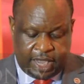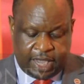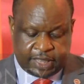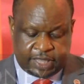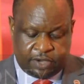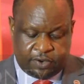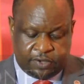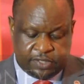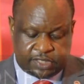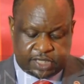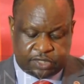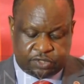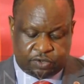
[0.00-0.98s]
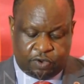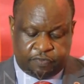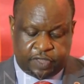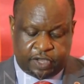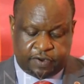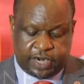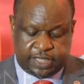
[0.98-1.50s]
At the onset of
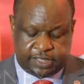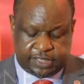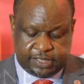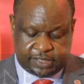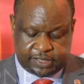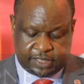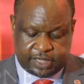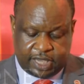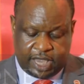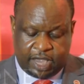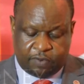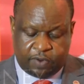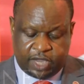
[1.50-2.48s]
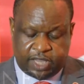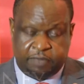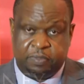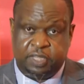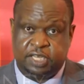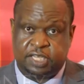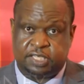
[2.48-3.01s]
the crisis, our
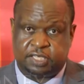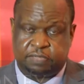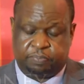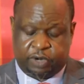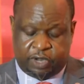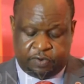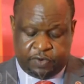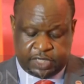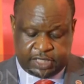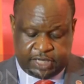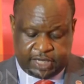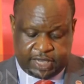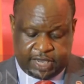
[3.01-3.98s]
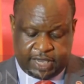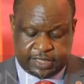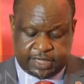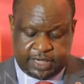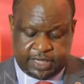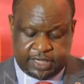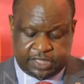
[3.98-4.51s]
immediate priority
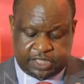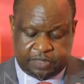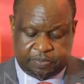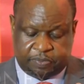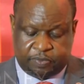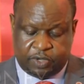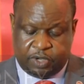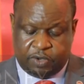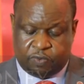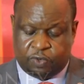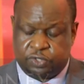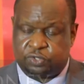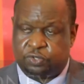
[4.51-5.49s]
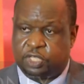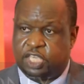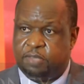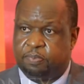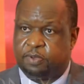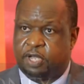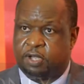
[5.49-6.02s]
as a leadership was to
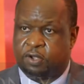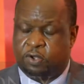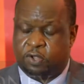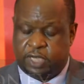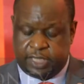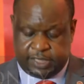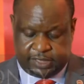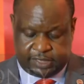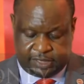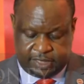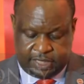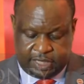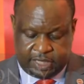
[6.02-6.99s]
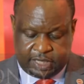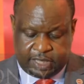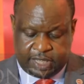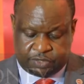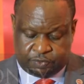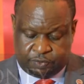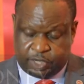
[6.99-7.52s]
keep our colleagues
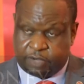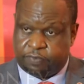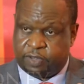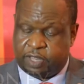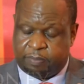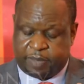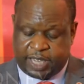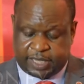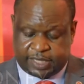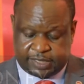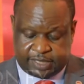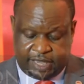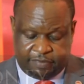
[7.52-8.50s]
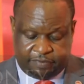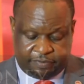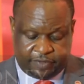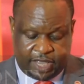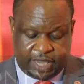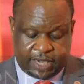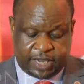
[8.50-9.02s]
that work for the bank safe
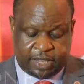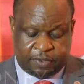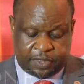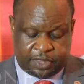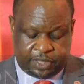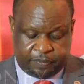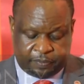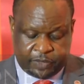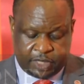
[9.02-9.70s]
and healthy,